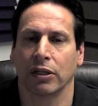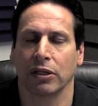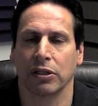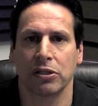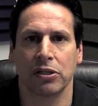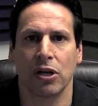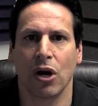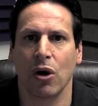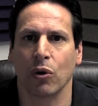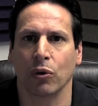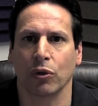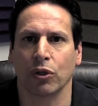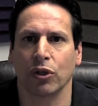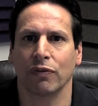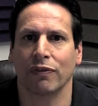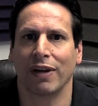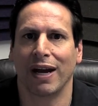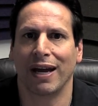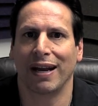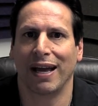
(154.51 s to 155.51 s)
No,
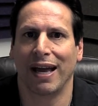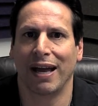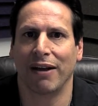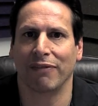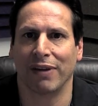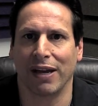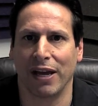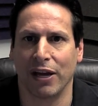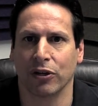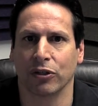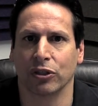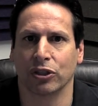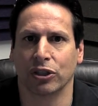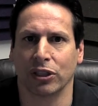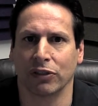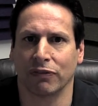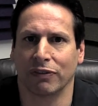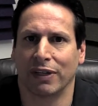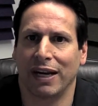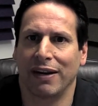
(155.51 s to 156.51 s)
you've got to have energy.
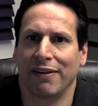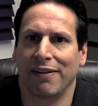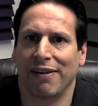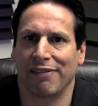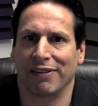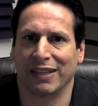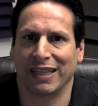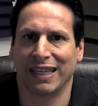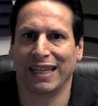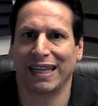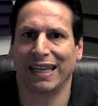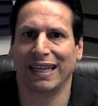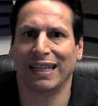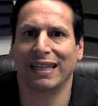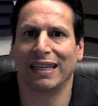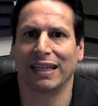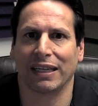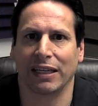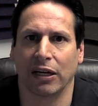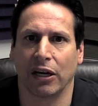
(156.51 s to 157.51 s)
You've got to have
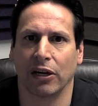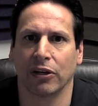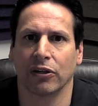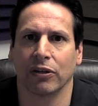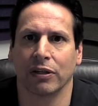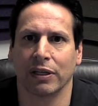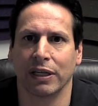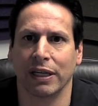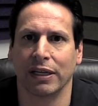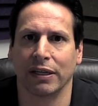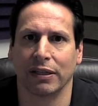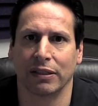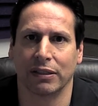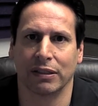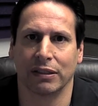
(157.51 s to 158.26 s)
kindling underneath